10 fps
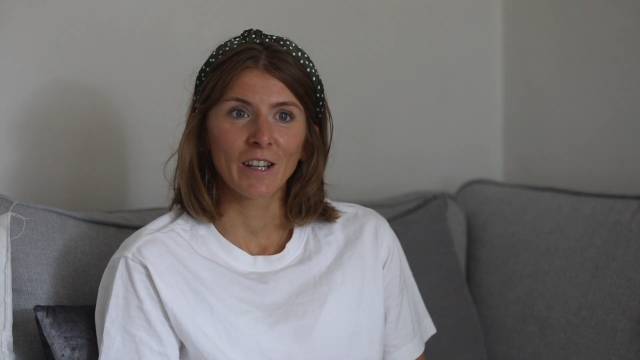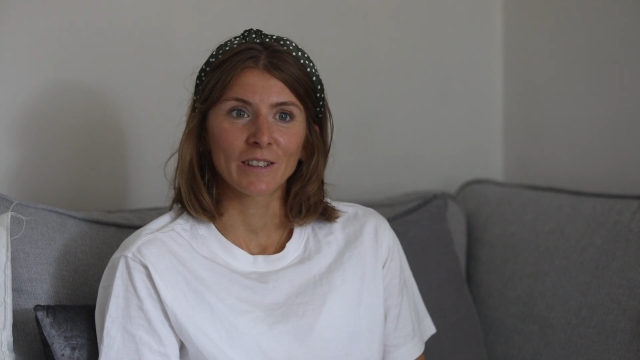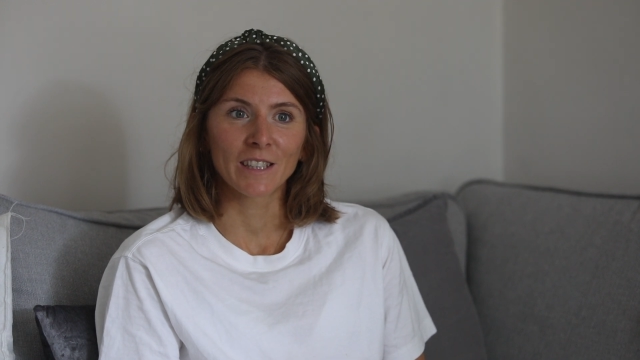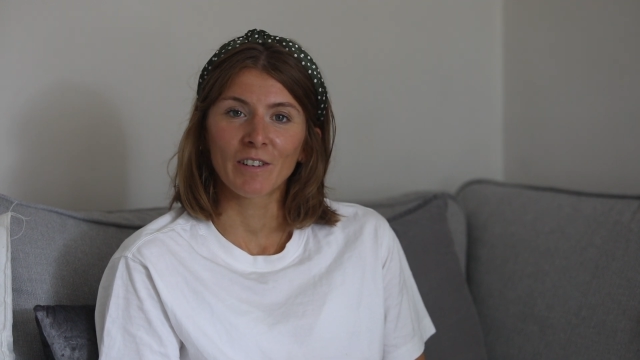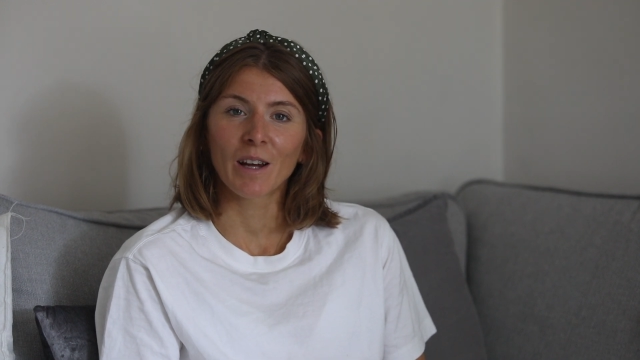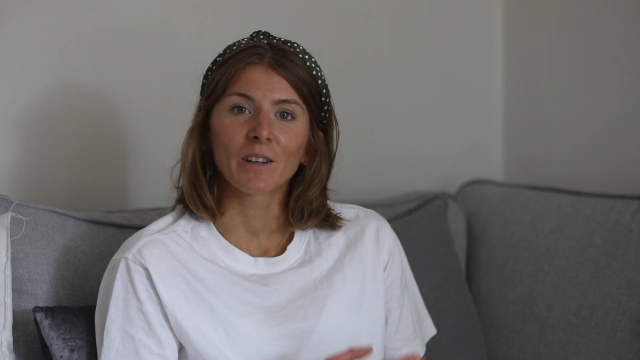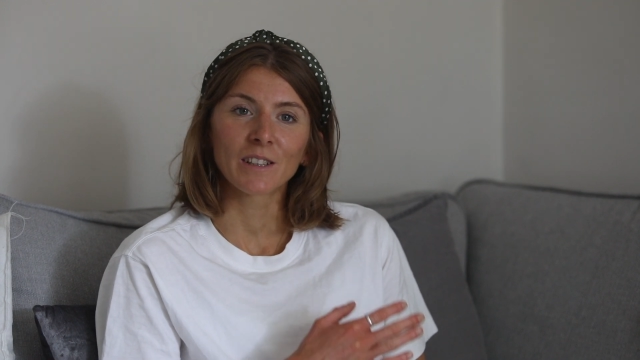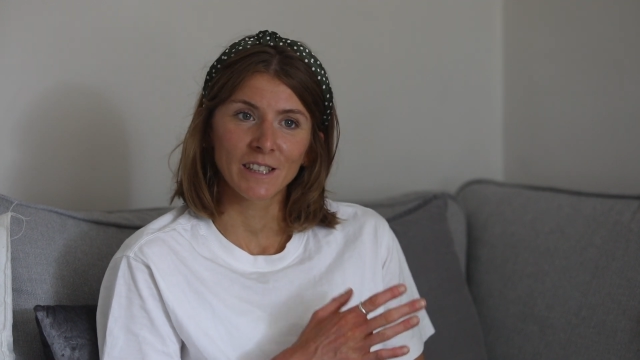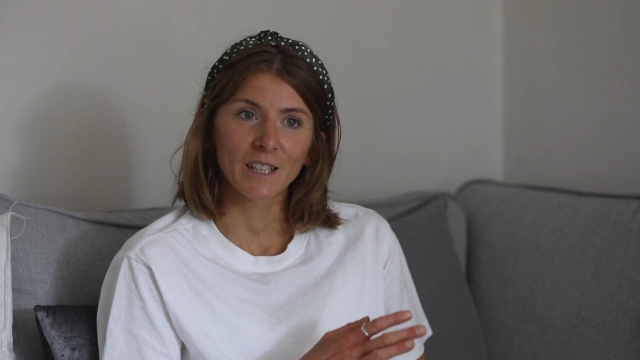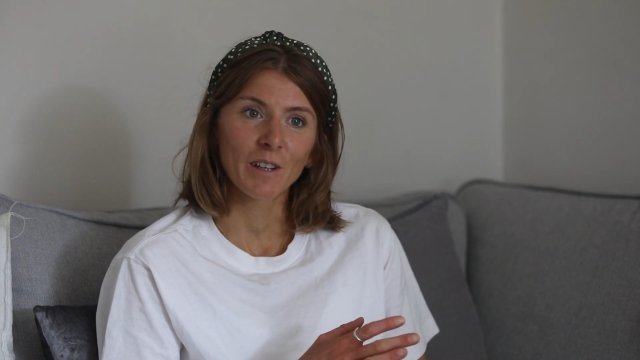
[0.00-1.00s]
and I was like, right, I'm going
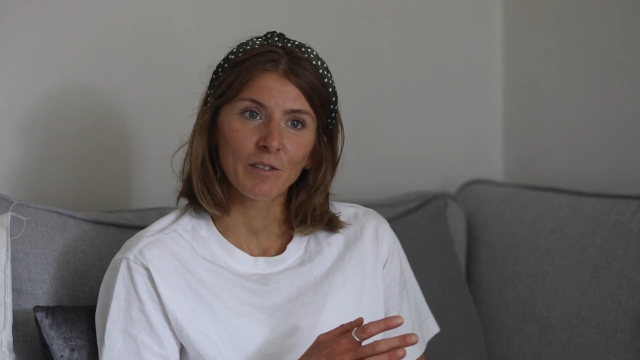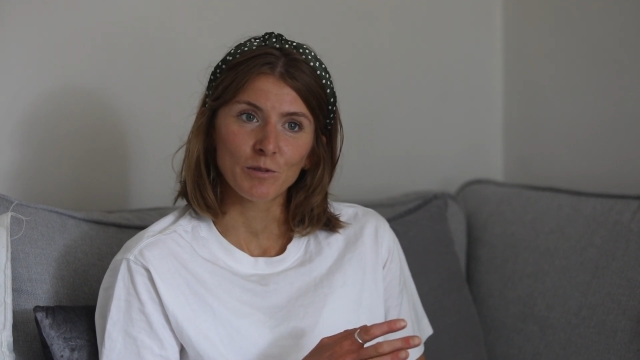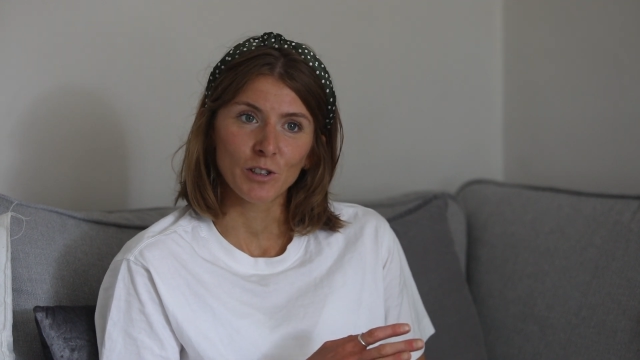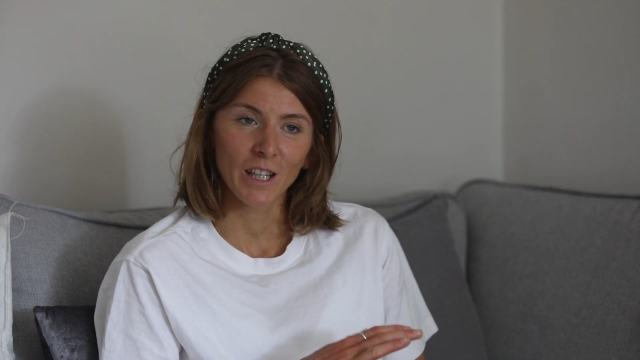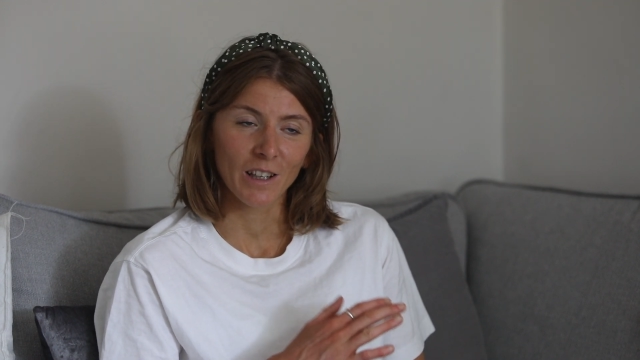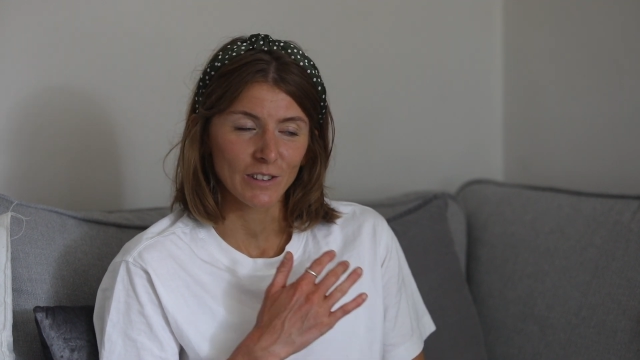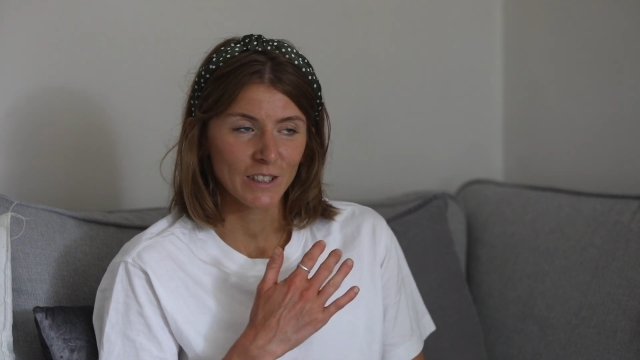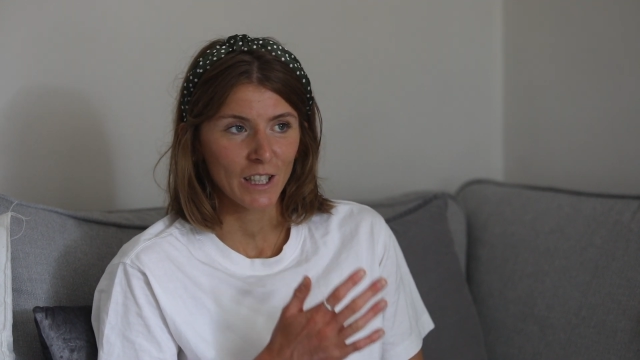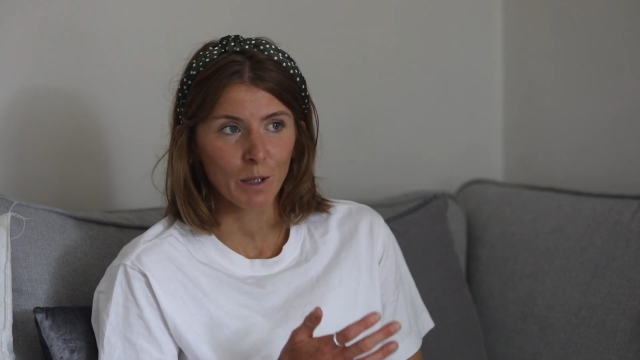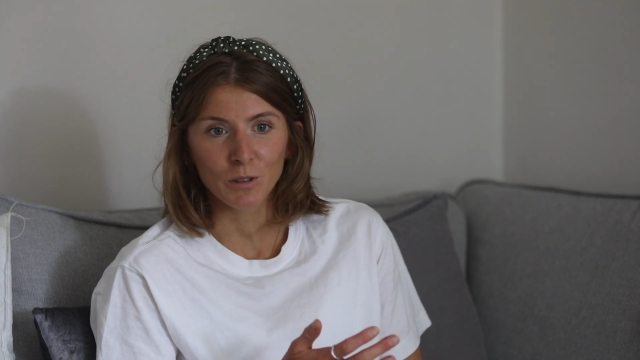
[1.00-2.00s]
to stay away from training, I'll
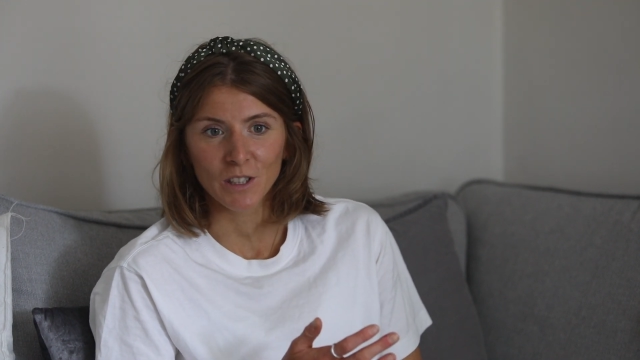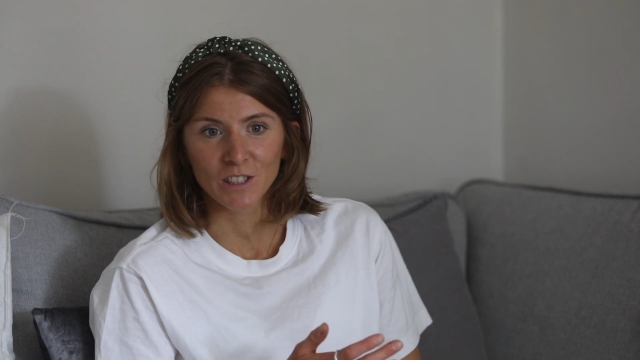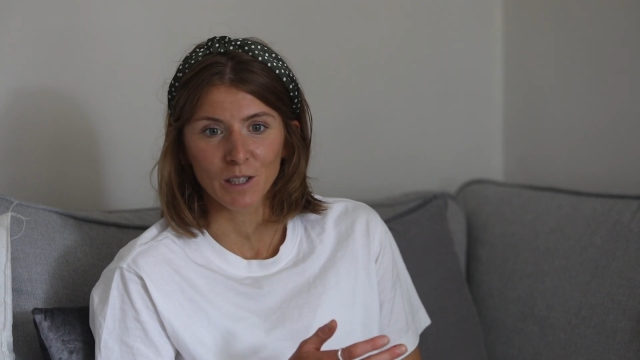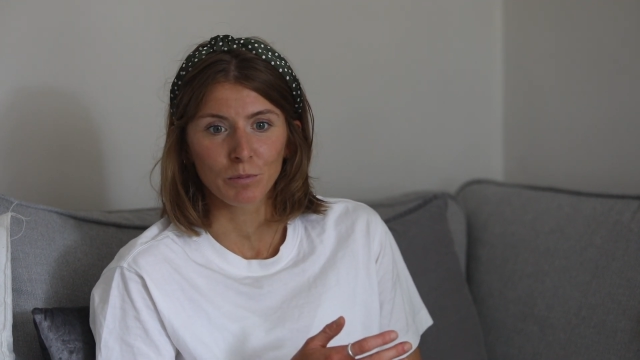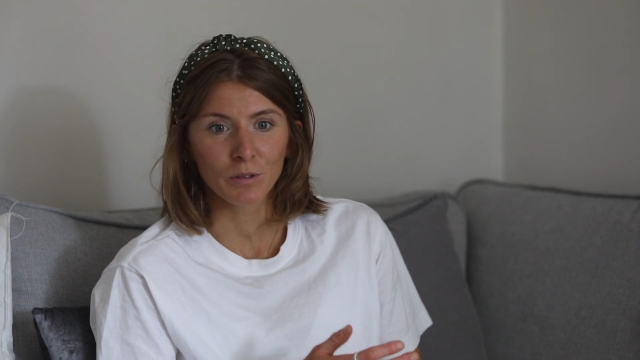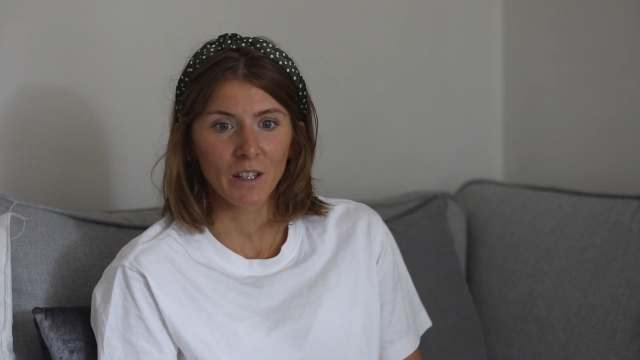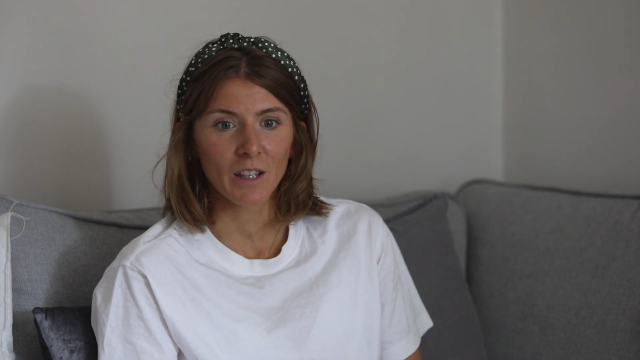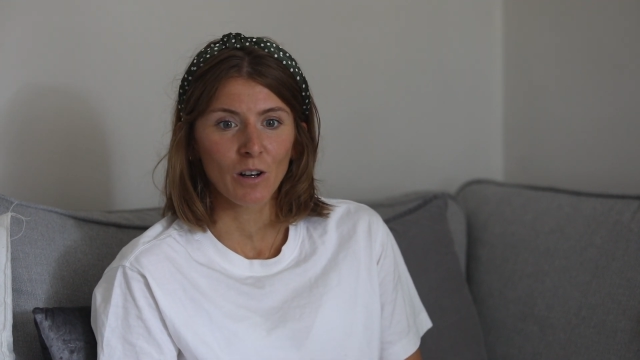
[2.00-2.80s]
take a couple of days completely